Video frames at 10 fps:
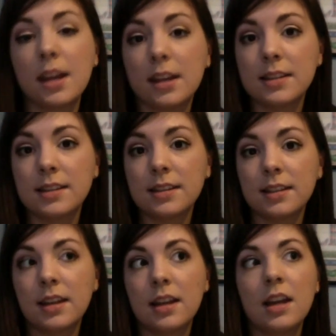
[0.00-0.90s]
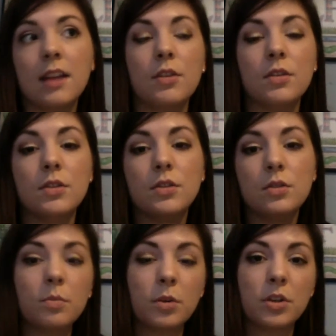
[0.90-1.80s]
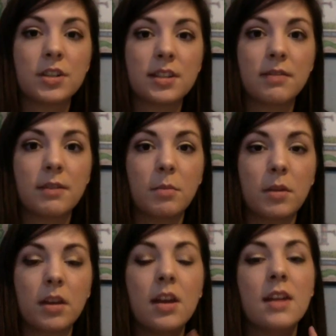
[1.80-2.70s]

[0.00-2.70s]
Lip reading: And if you do purchase the Fitbit,